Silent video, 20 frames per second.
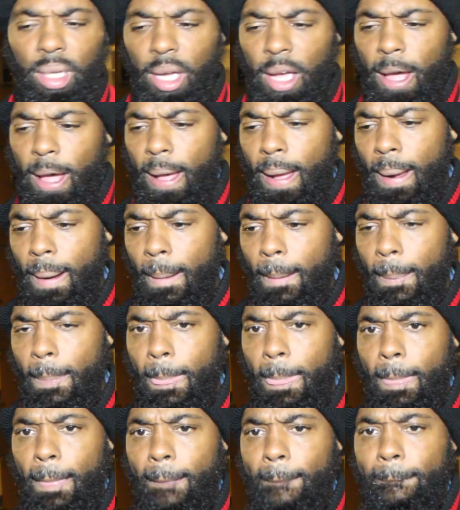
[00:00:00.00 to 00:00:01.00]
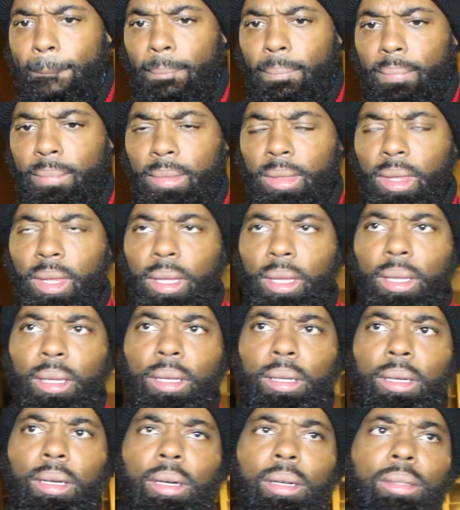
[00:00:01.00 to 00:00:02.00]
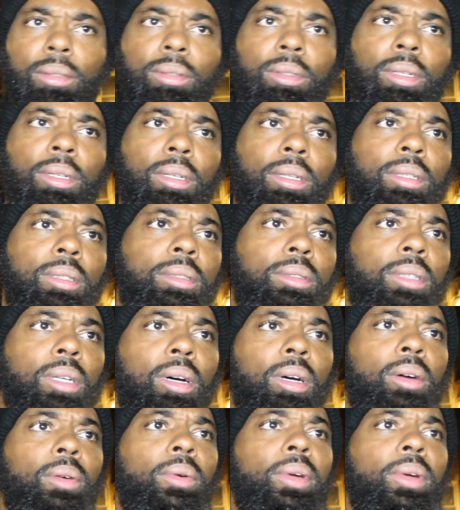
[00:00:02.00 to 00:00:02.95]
Brother, say that one more time. We need new eyes.